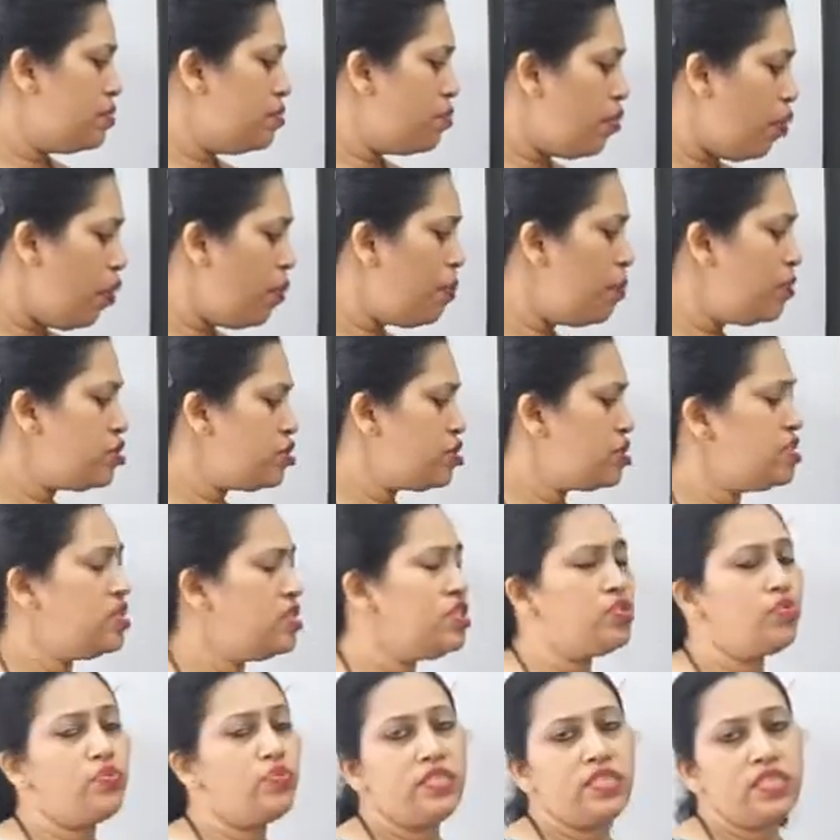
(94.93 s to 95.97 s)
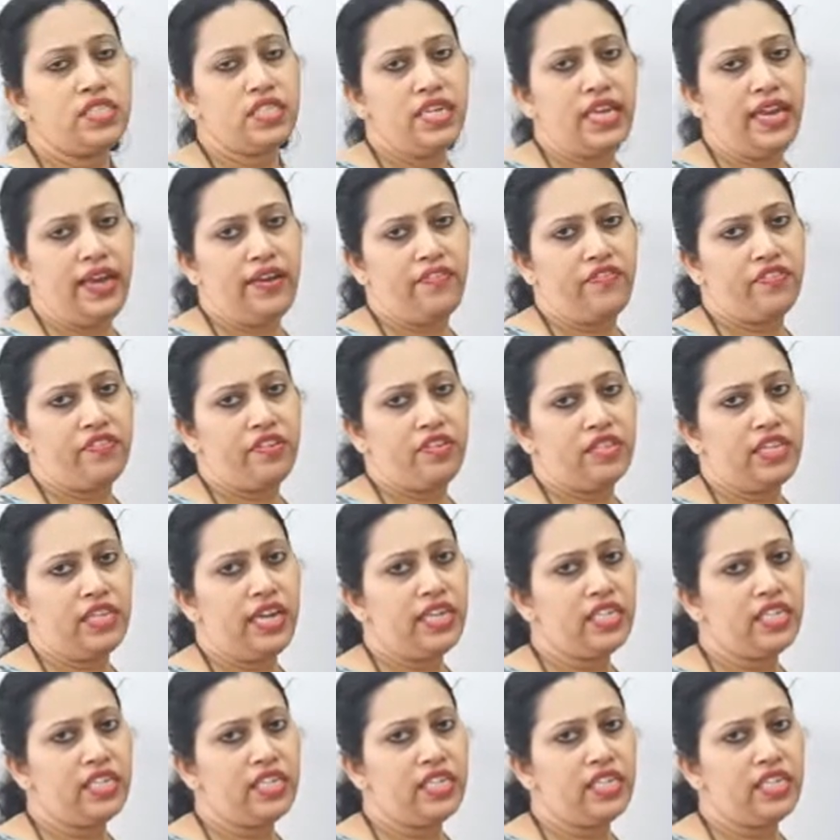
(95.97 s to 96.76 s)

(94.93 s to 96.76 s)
more portion is towards the left.